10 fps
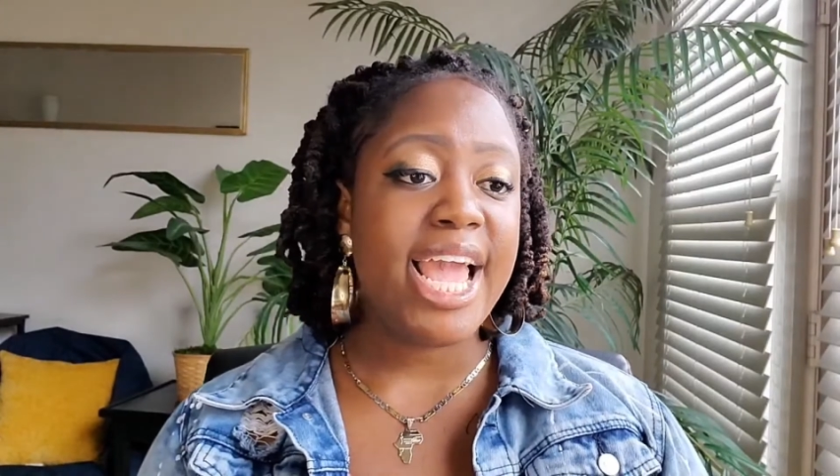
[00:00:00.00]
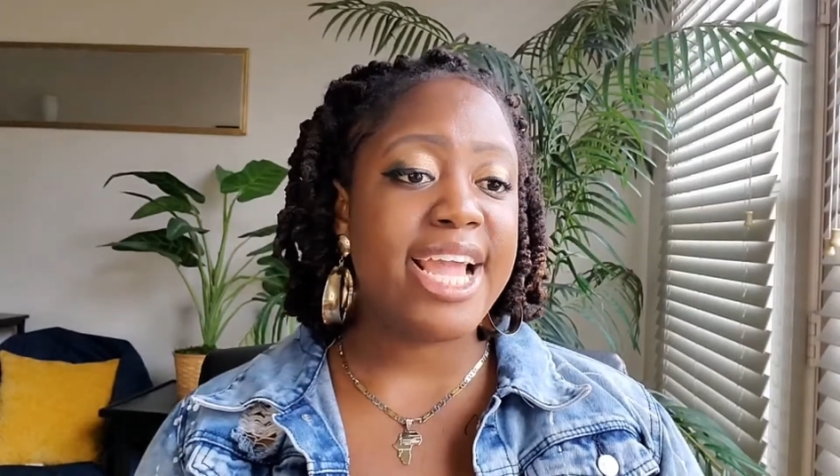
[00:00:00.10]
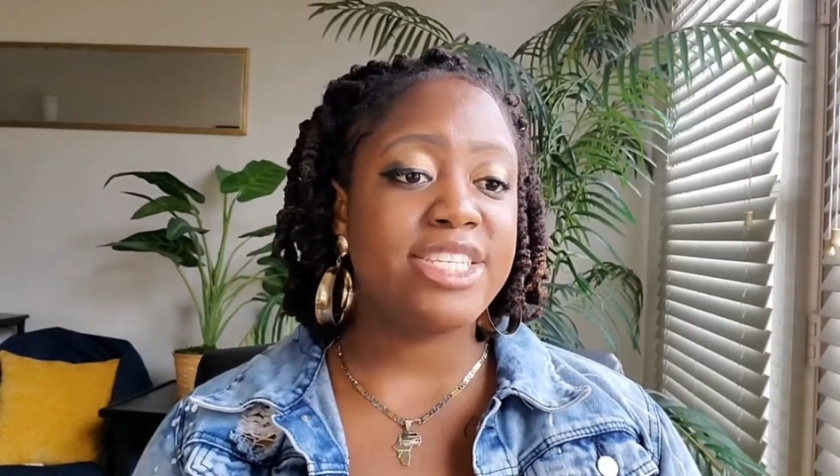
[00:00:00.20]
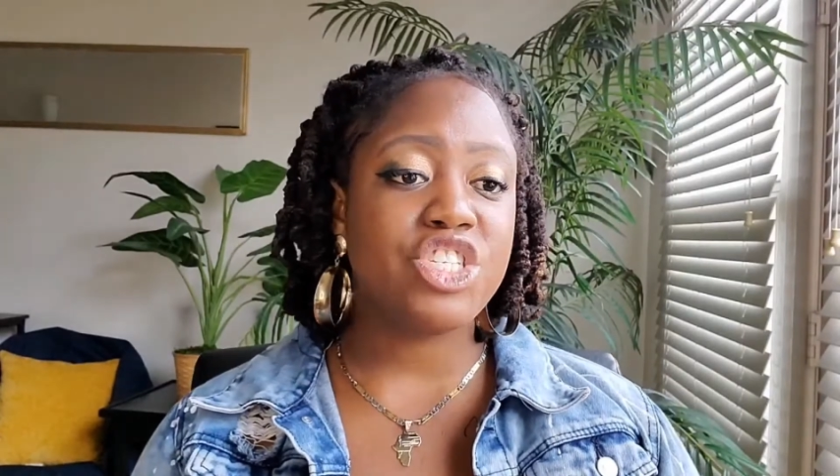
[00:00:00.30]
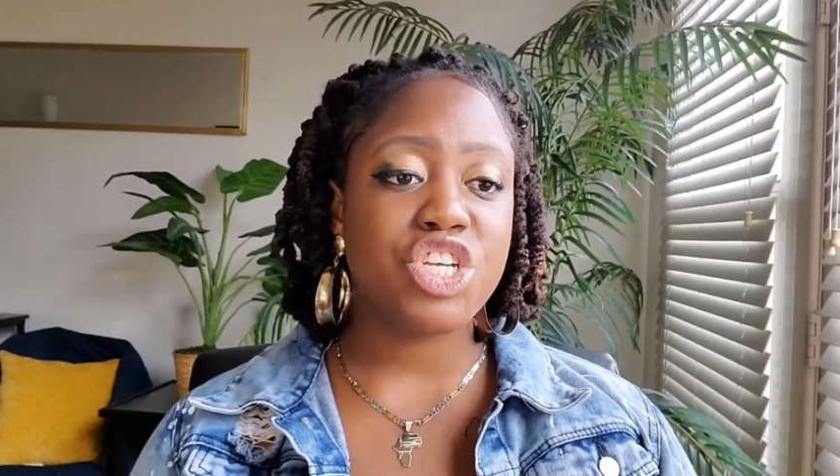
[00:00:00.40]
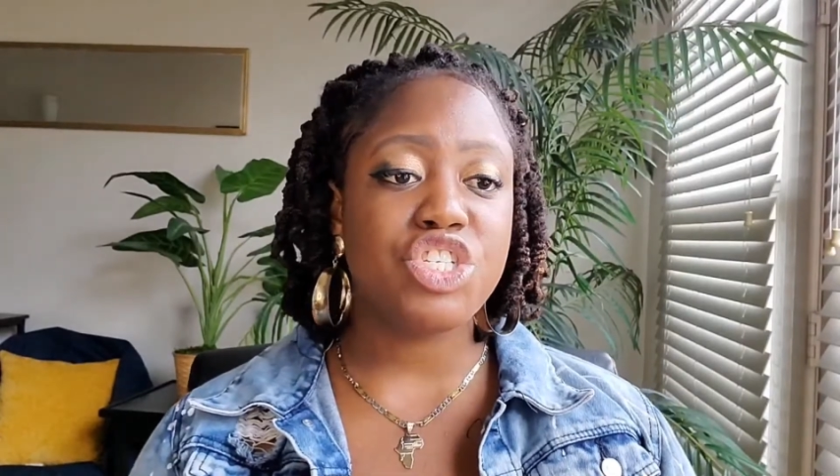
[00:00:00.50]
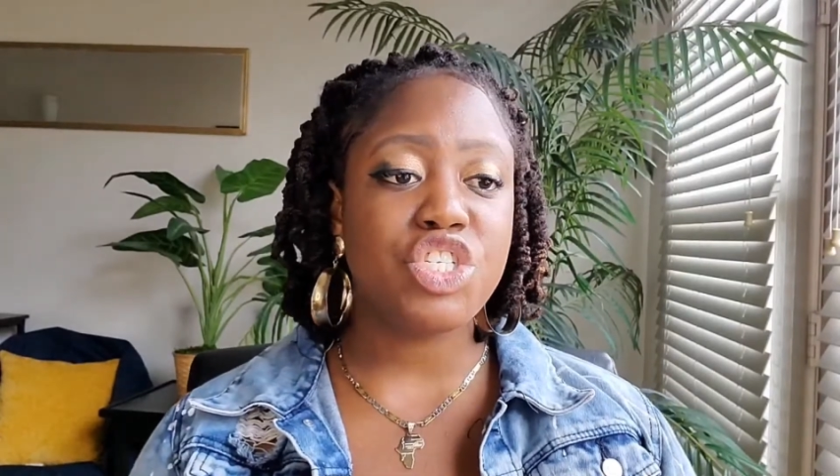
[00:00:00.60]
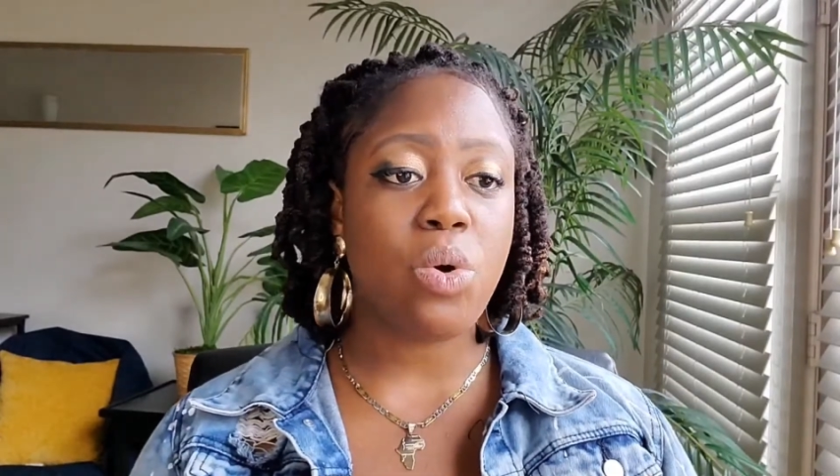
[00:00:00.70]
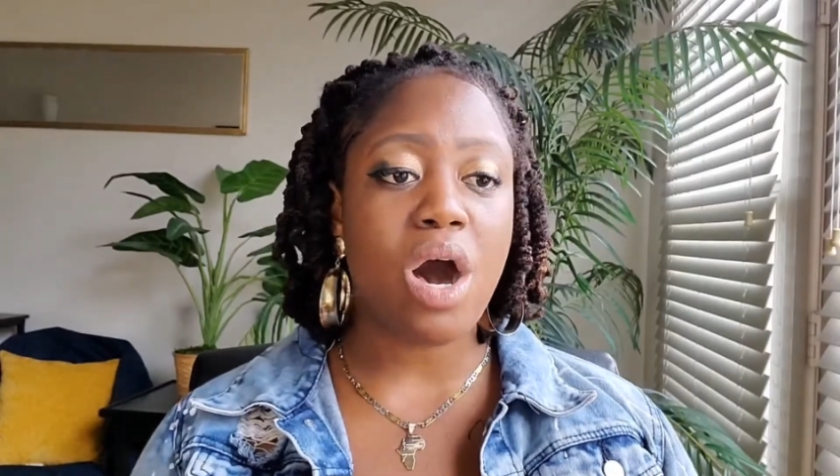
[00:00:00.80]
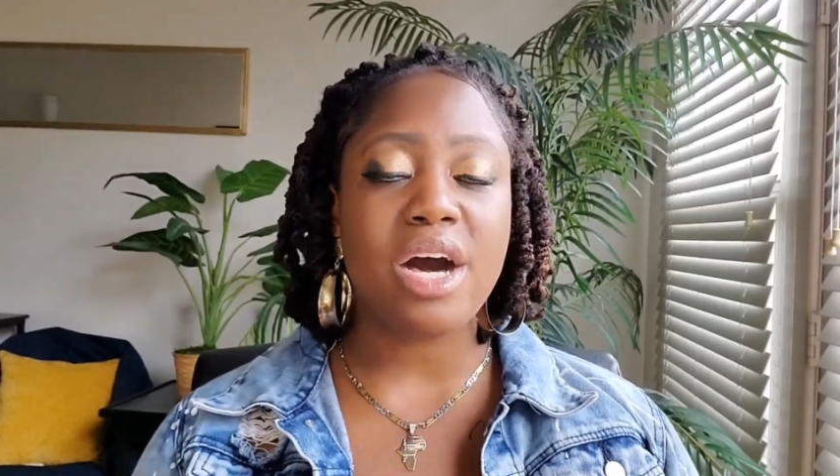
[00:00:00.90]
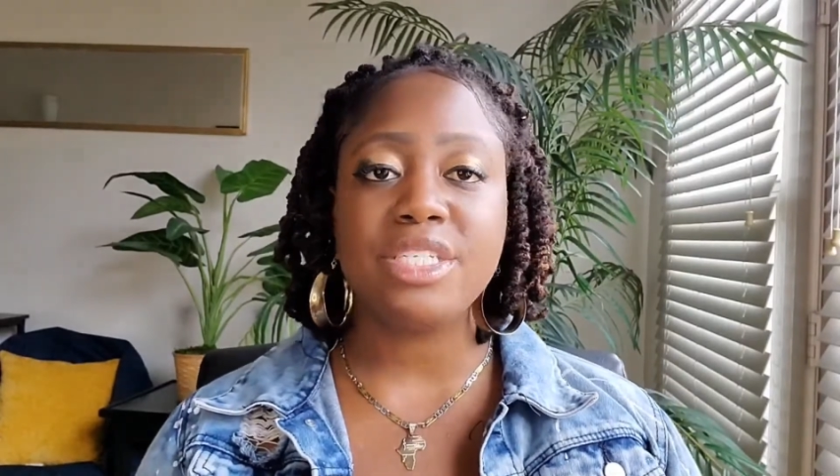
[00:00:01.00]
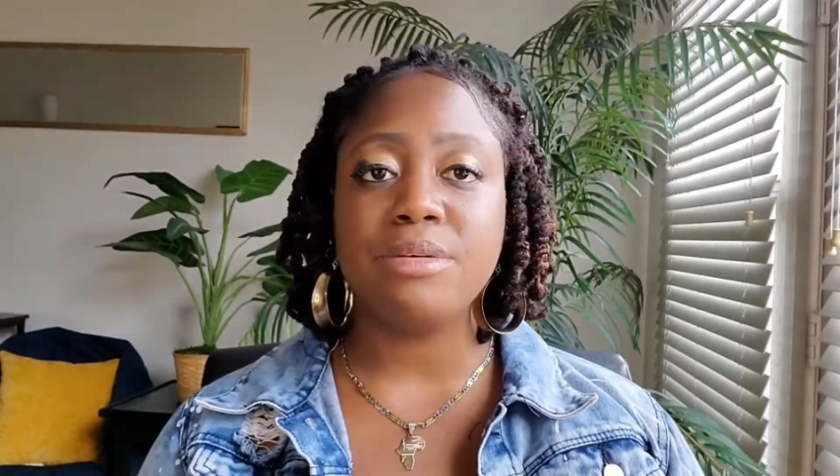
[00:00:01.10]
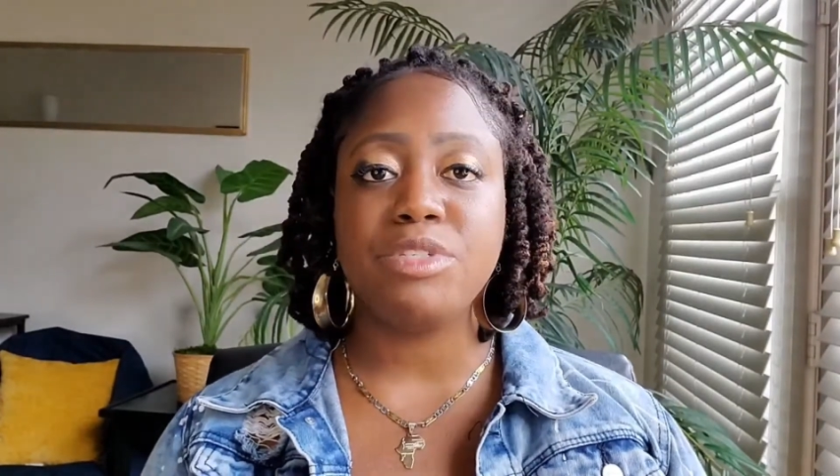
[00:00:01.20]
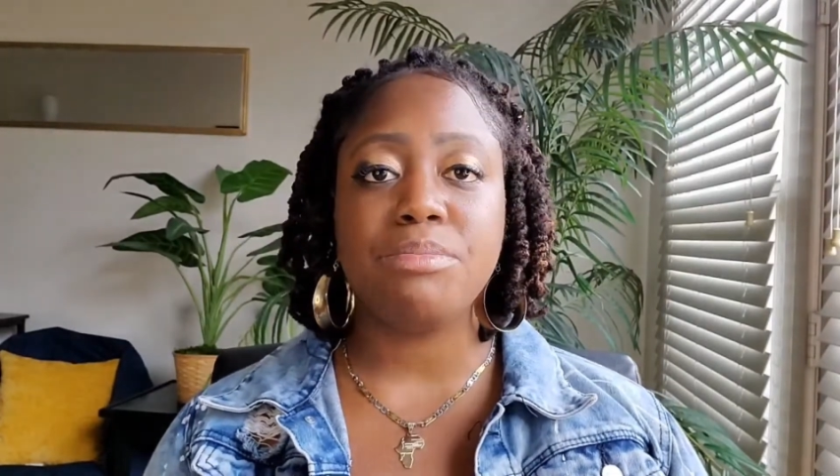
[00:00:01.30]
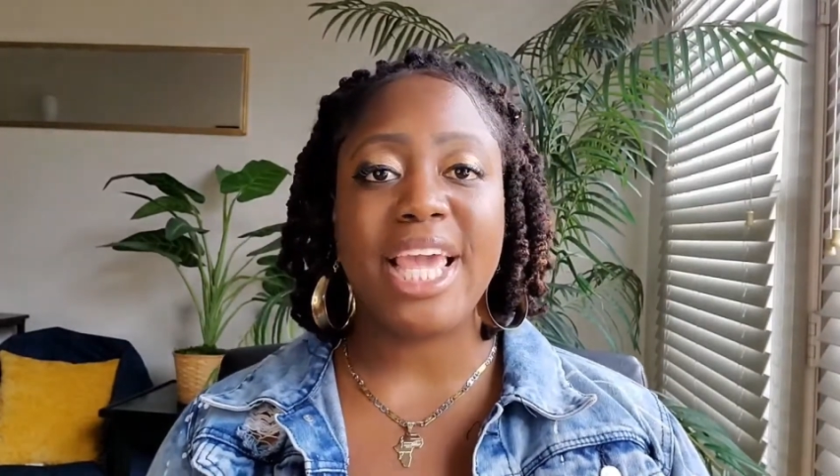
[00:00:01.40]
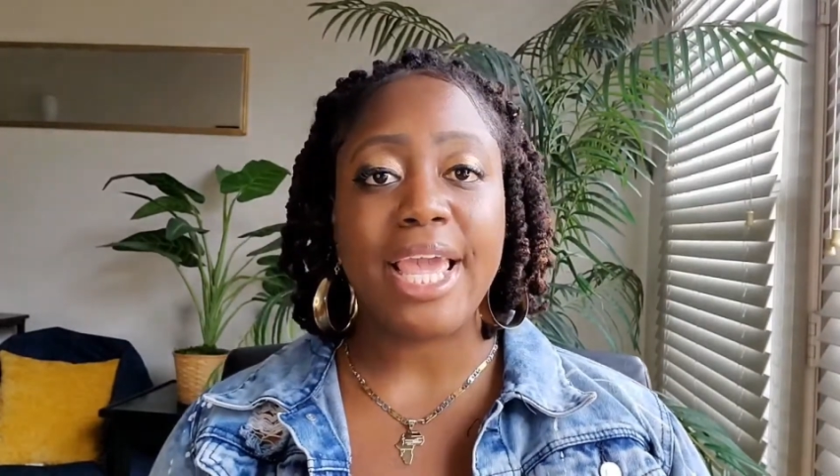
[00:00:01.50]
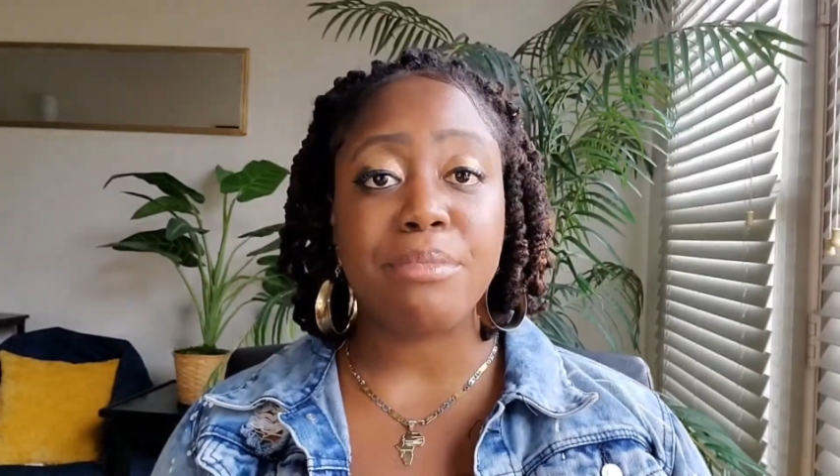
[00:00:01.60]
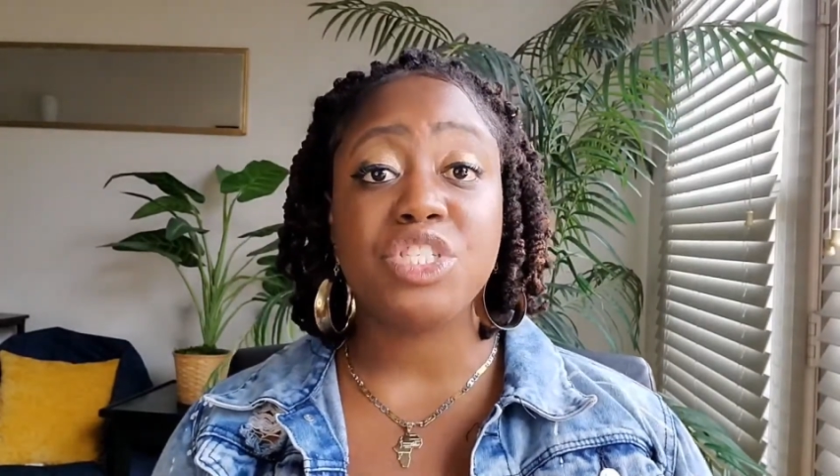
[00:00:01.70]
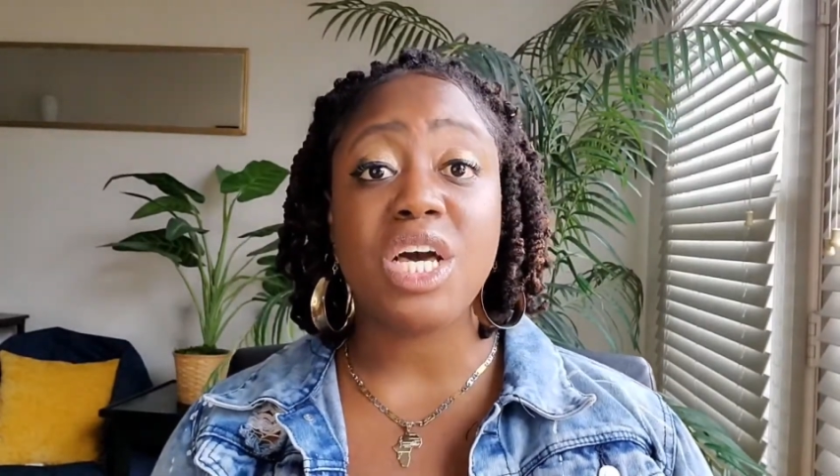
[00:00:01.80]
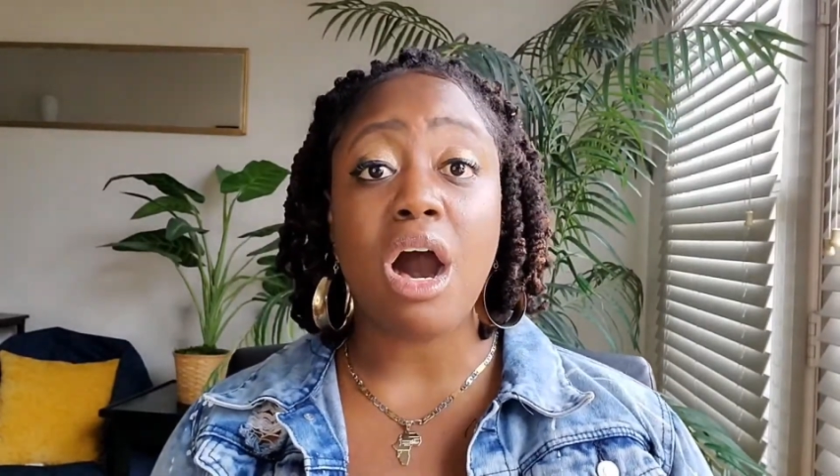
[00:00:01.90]
it's just so awesome to be
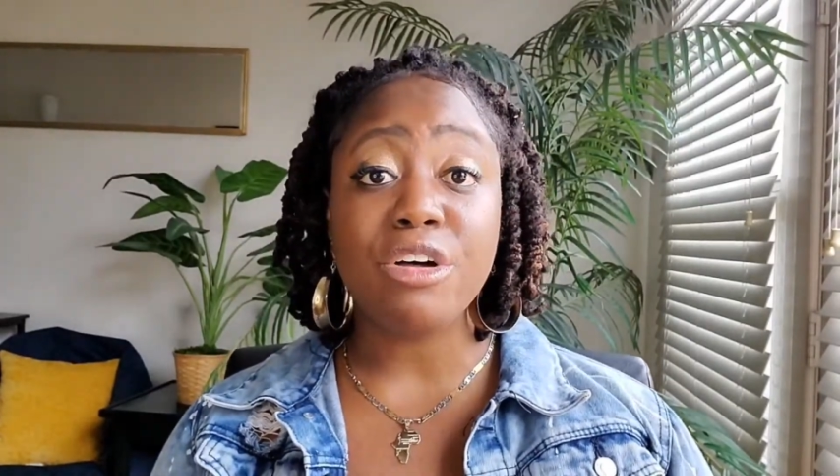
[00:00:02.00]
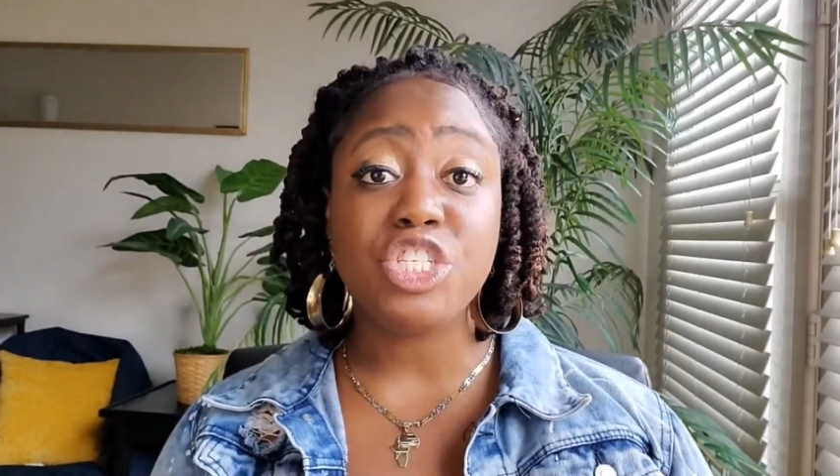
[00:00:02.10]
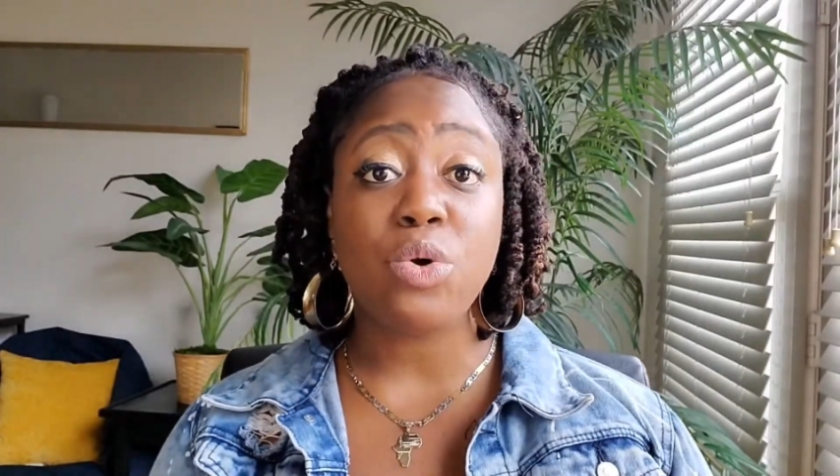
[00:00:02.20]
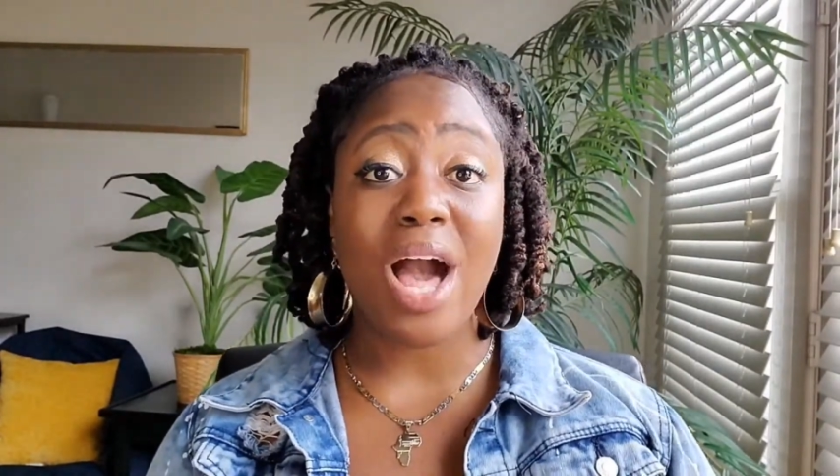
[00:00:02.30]
able to also